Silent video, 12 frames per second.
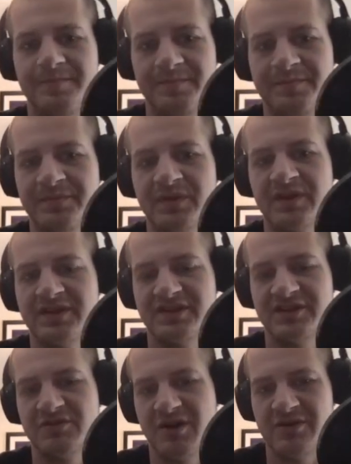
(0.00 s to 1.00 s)

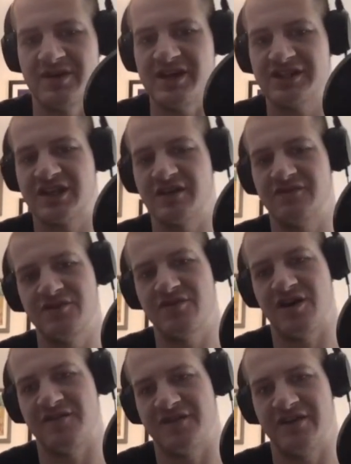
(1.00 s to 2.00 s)
This is where we each give you
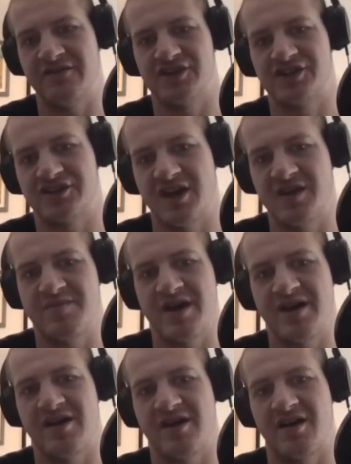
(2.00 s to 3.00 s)
our favorite straight
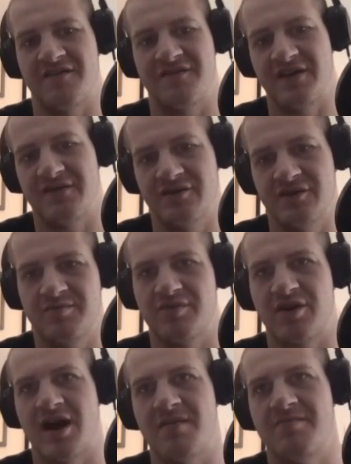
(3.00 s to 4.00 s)
bet, our favorite
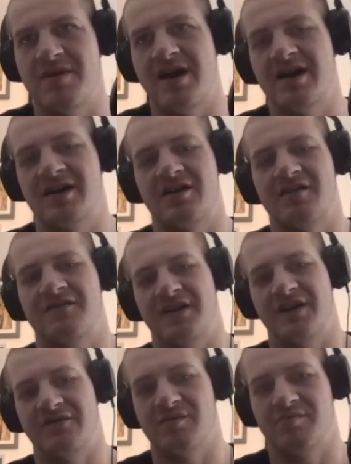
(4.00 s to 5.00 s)
prop bet, and our
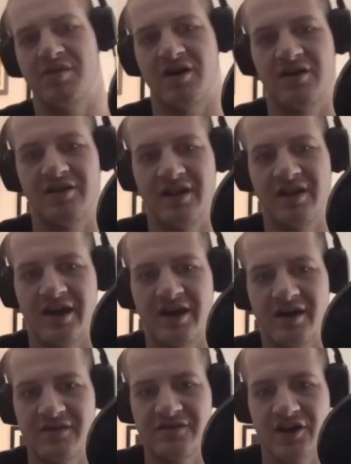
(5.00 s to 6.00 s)
favorite parlay
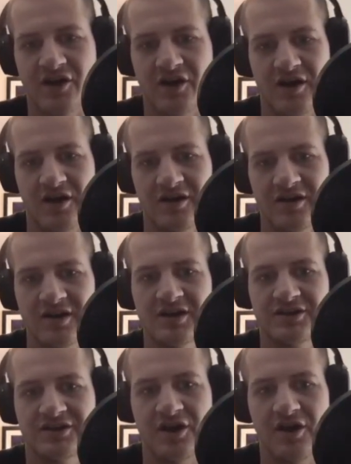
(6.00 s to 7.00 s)
of the card.
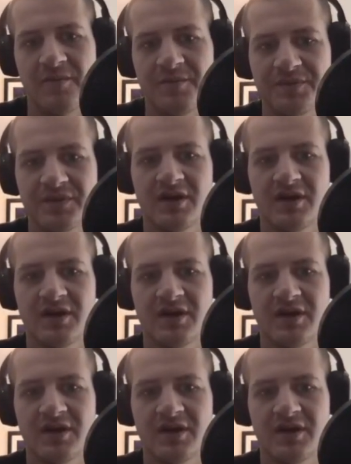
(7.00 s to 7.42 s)
So,